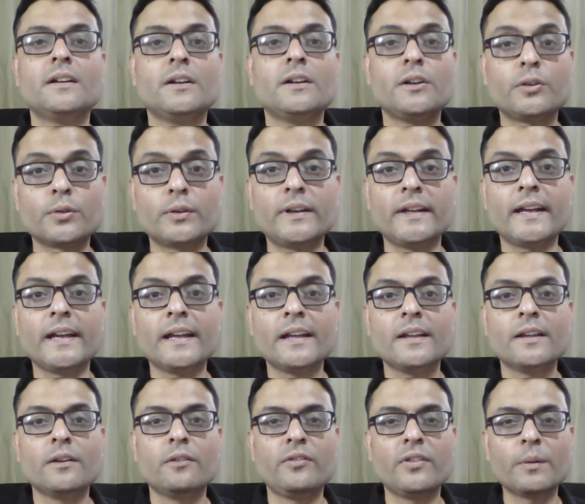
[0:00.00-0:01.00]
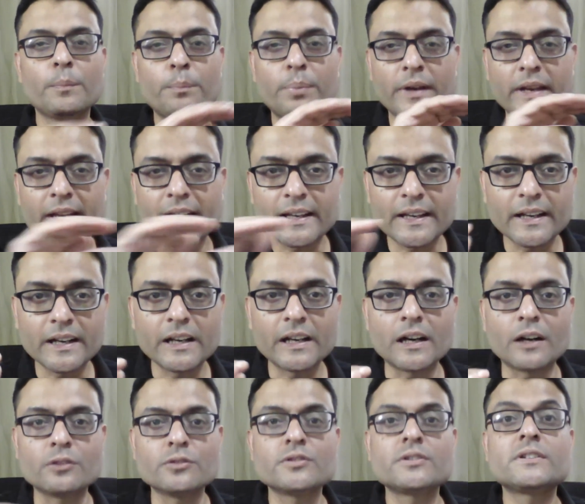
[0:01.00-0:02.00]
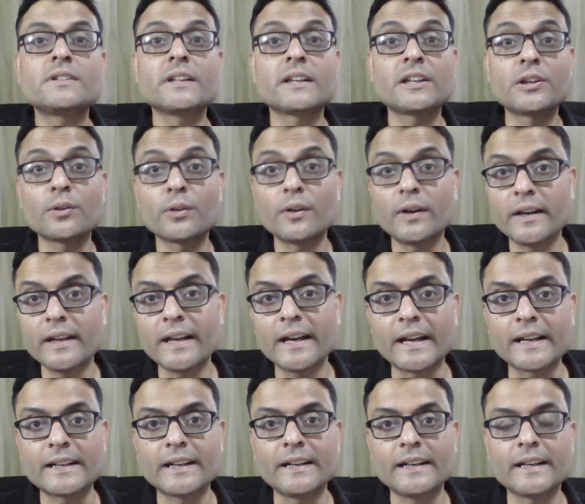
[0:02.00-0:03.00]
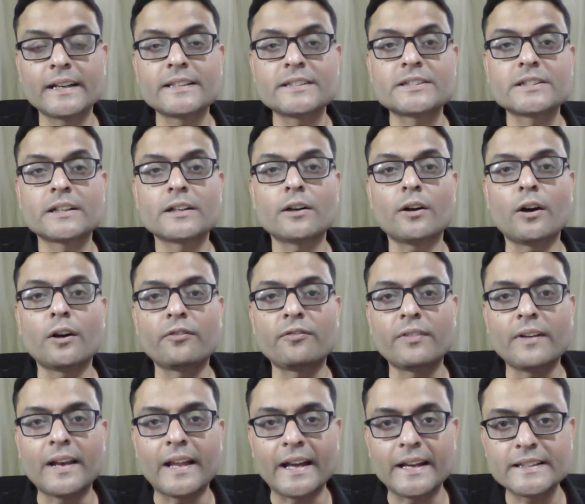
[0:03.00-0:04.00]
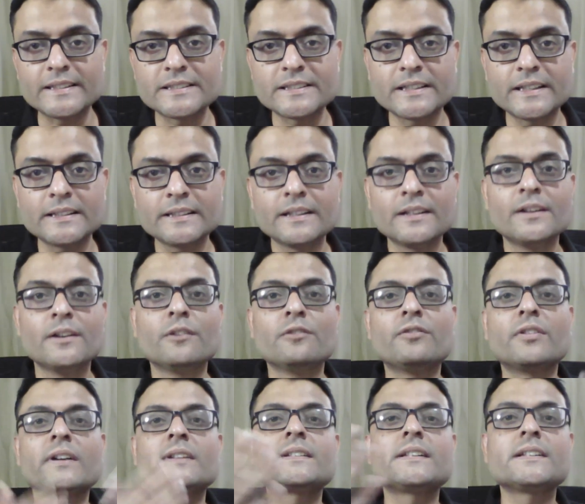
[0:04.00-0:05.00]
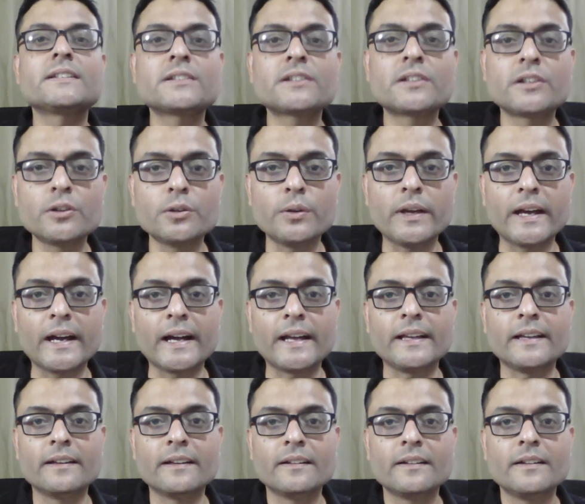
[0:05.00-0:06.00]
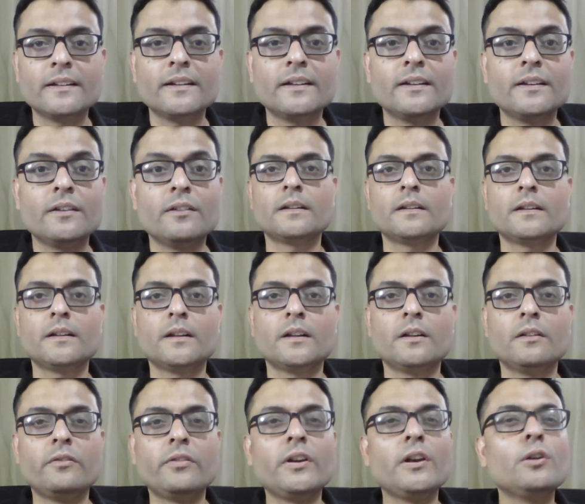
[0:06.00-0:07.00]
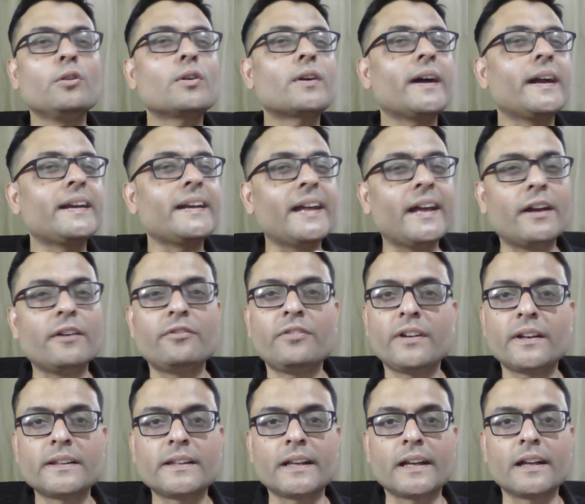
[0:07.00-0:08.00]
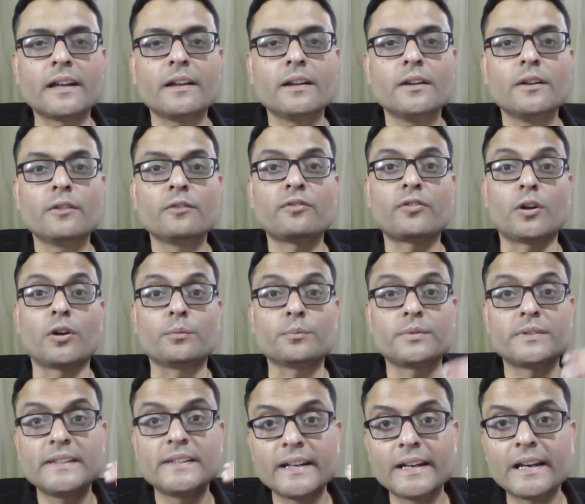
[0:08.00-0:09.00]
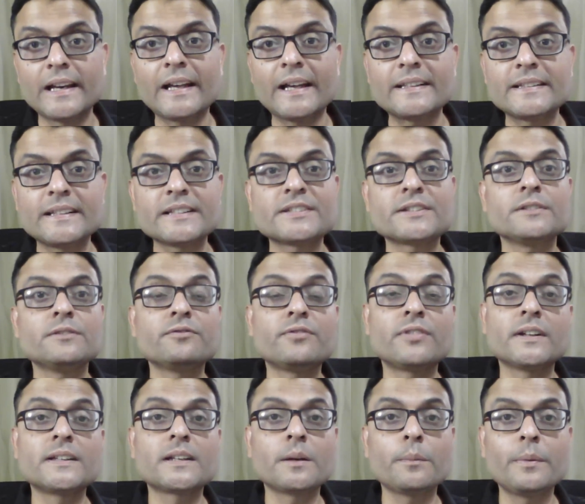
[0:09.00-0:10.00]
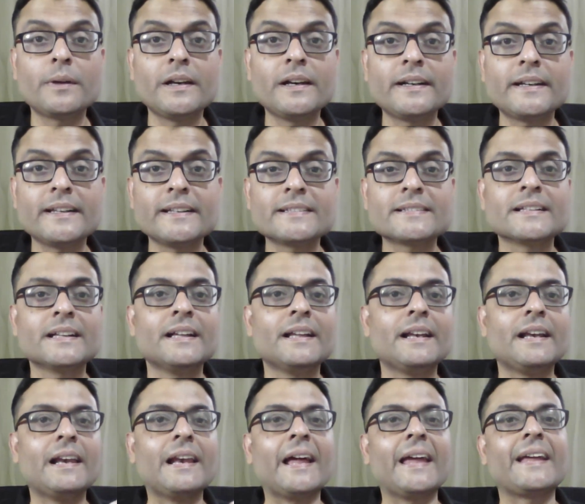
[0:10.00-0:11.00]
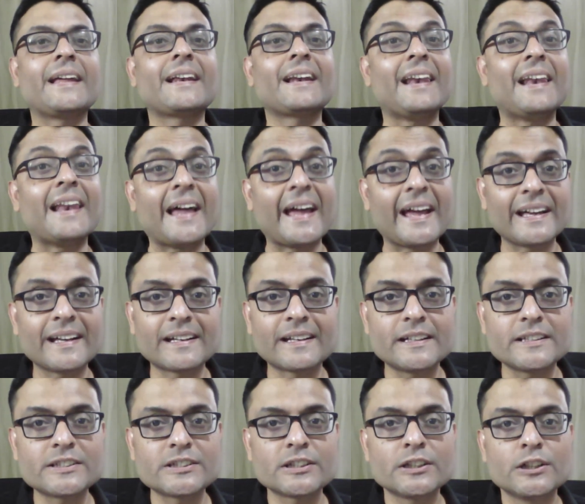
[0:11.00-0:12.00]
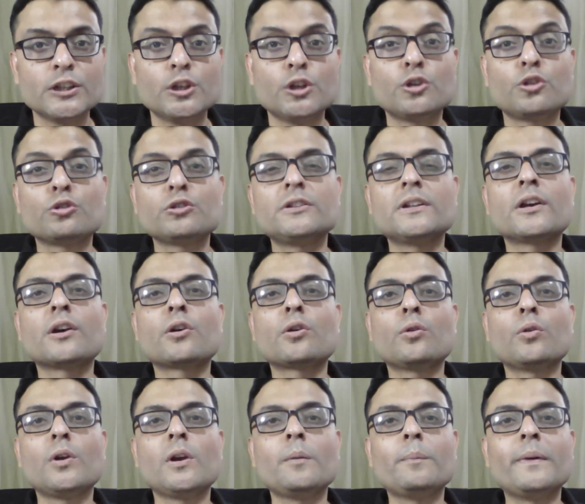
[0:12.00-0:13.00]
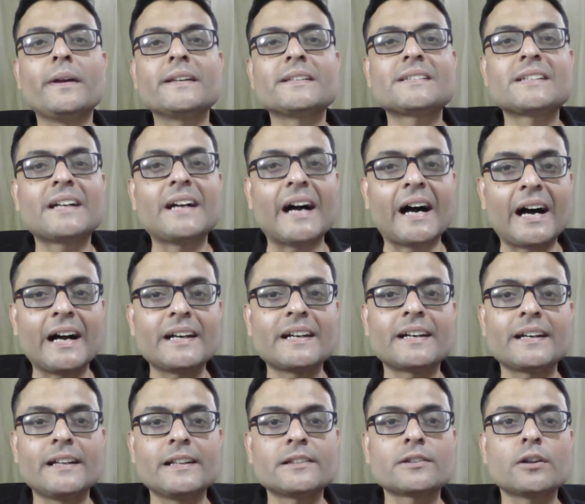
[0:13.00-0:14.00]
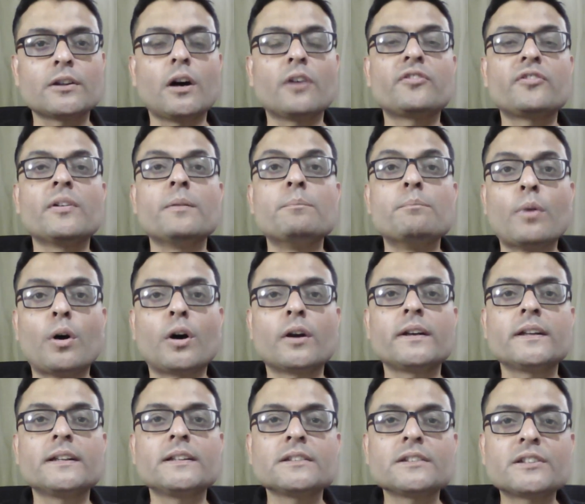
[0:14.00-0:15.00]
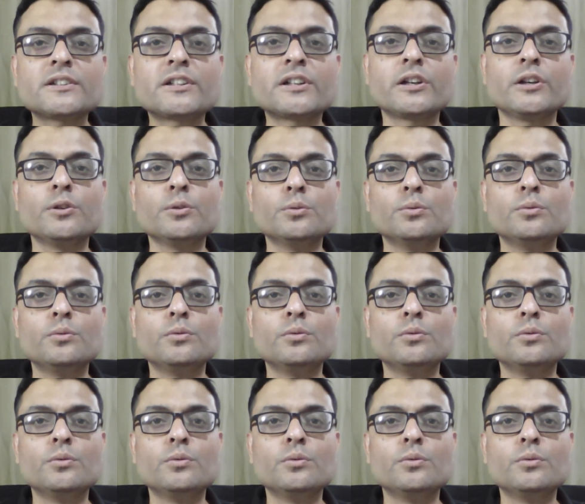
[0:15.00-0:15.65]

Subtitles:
Today, we are breaking down security architecture of LangChain versus CrewAI. We'll look at everything from serialization vulnerabilities like LangGraph to the role-based guardrails of a modern crew.